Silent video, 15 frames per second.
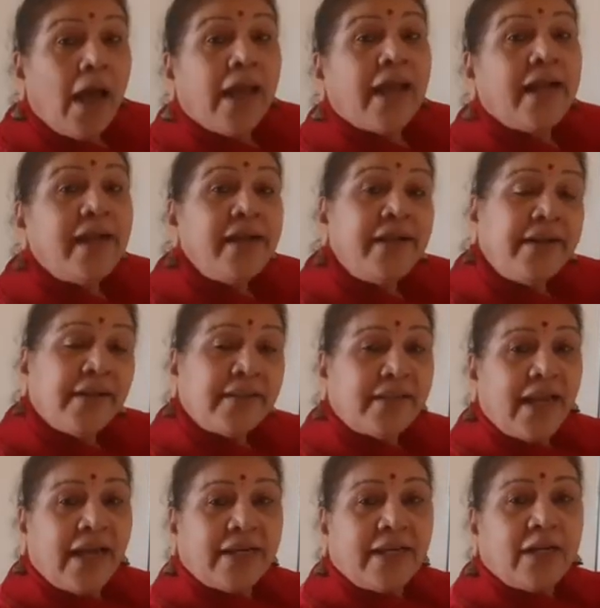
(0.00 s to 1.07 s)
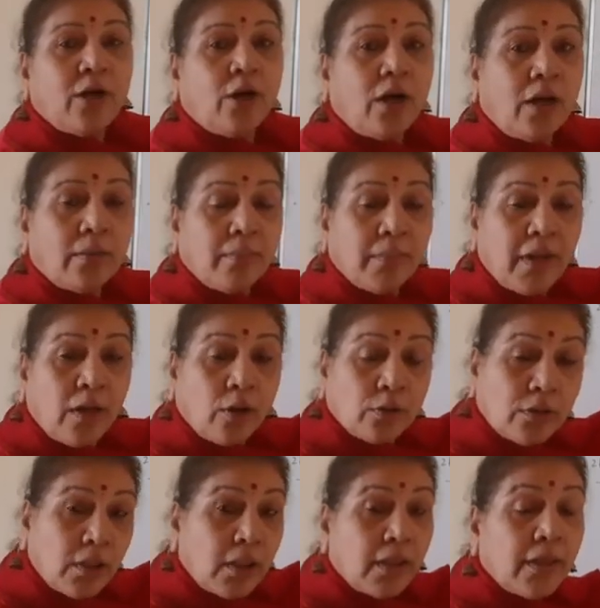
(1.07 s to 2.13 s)
intersecting,
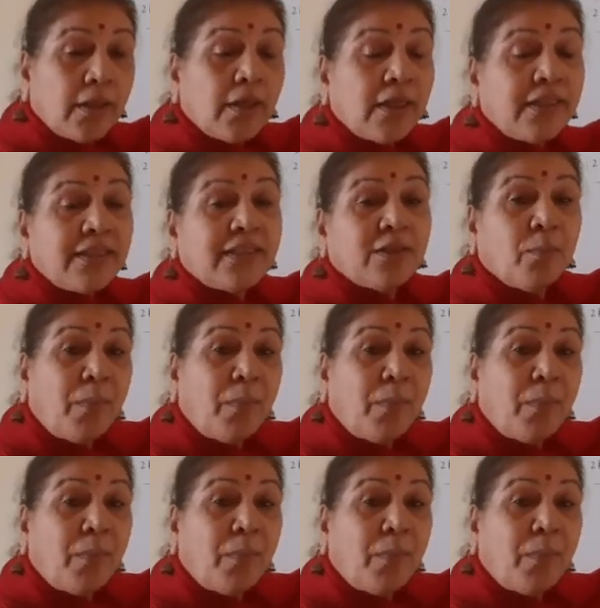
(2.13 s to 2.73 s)
it is